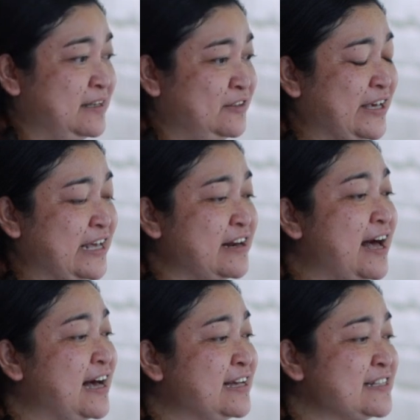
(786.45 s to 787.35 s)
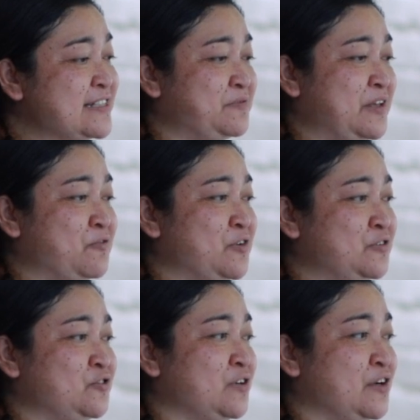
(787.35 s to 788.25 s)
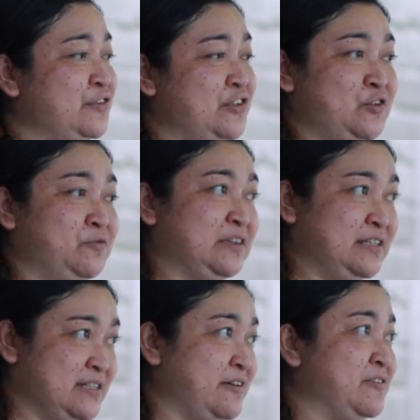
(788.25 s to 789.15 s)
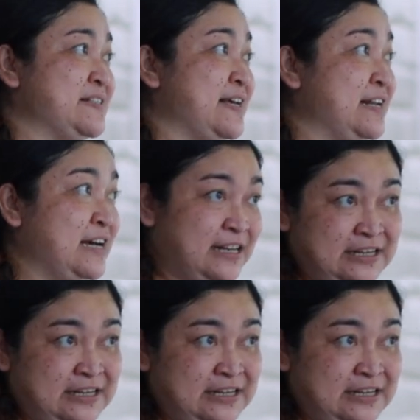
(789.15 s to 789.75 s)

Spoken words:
You can ask if they want to continue with the Savasana,